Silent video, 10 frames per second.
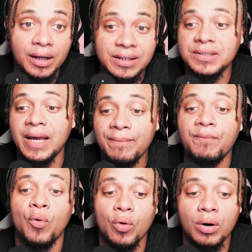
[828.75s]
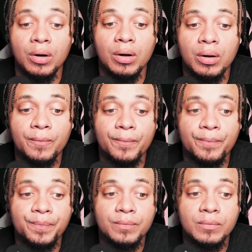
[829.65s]
except for
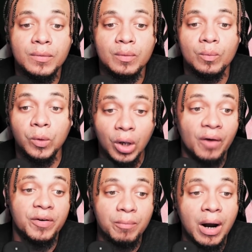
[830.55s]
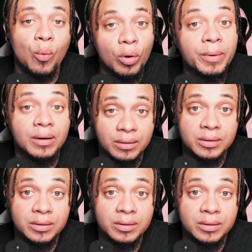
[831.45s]
loving my woman.